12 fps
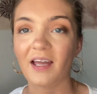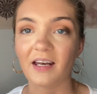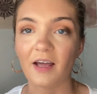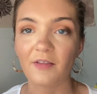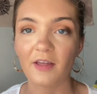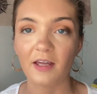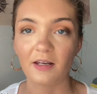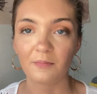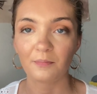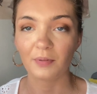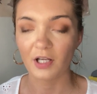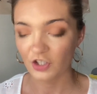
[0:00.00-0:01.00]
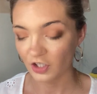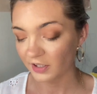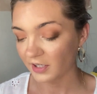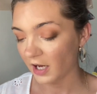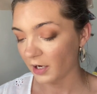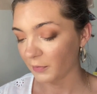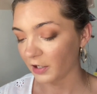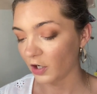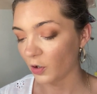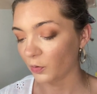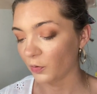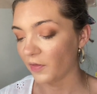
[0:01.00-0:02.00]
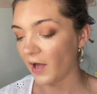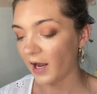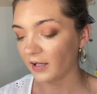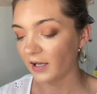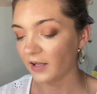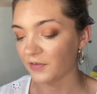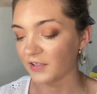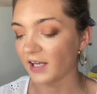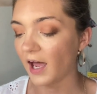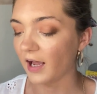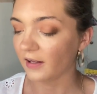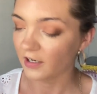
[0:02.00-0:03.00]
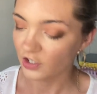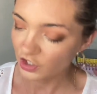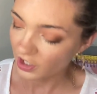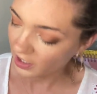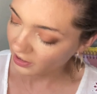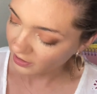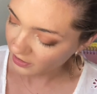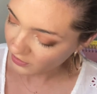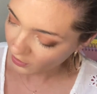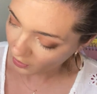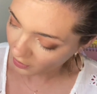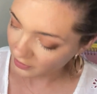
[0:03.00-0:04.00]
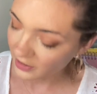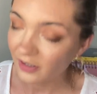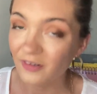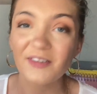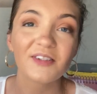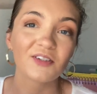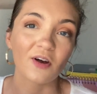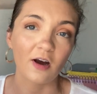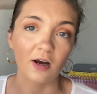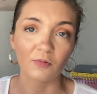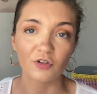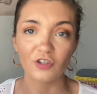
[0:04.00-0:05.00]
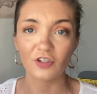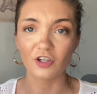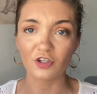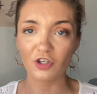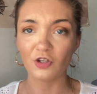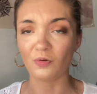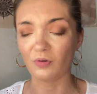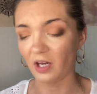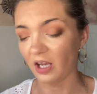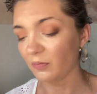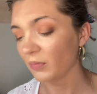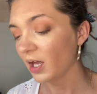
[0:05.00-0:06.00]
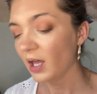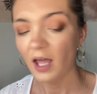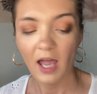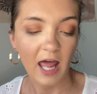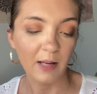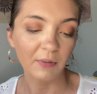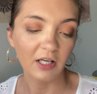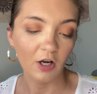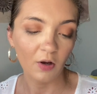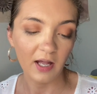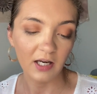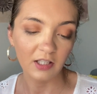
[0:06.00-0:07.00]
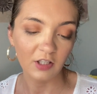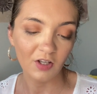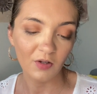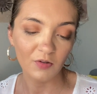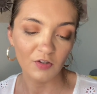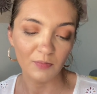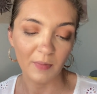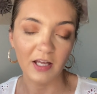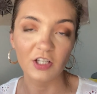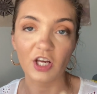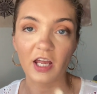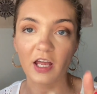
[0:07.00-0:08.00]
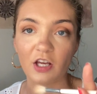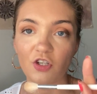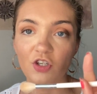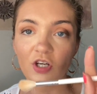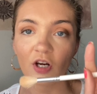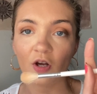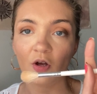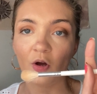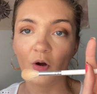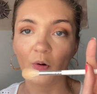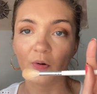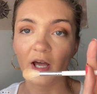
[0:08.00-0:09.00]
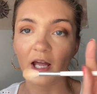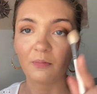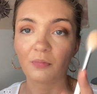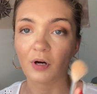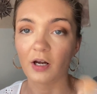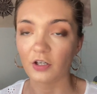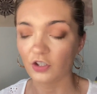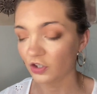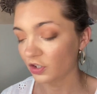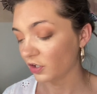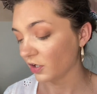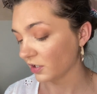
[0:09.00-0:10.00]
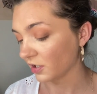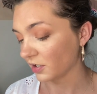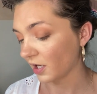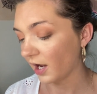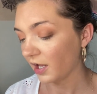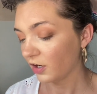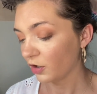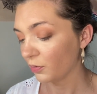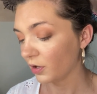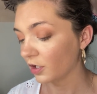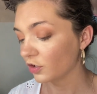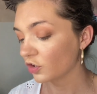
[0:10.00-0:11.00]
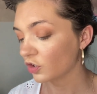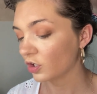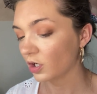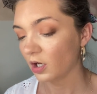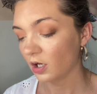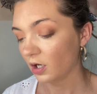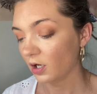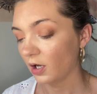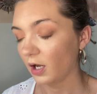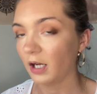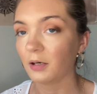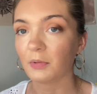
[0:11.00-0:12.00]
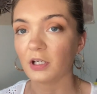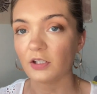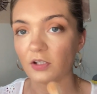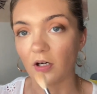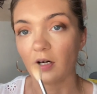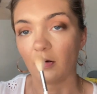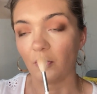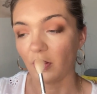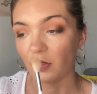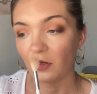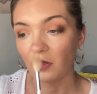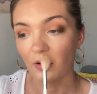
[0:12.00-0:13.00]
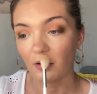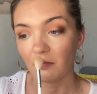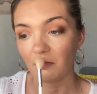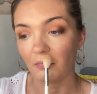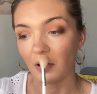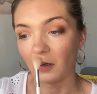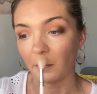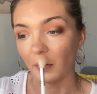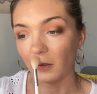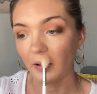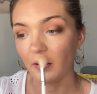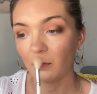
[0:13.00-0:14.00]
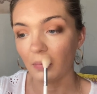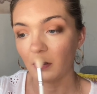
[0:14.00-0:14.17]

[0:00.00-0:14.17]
now that blush is done, I'm gonna go in with highlight. This highlight shade is called Little Star, which is such a cute name. And I'm gonna go ahead and use my JH09 brush. This is a highlighter brush. And I'm gonna start with my upper lip.